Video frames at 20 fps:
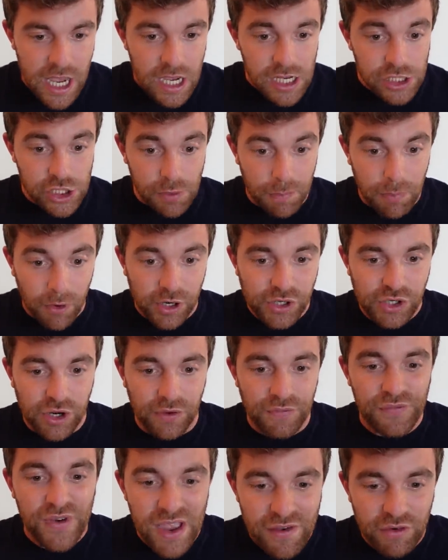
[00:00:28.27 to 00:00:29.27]
Support
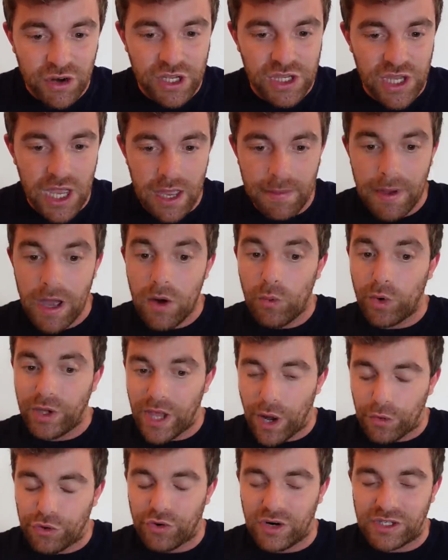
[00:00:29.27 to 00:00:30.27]
your favorite team
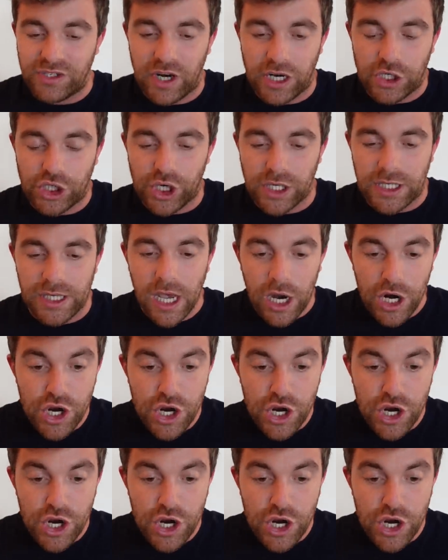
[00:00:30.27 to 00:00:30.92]
without restrictions.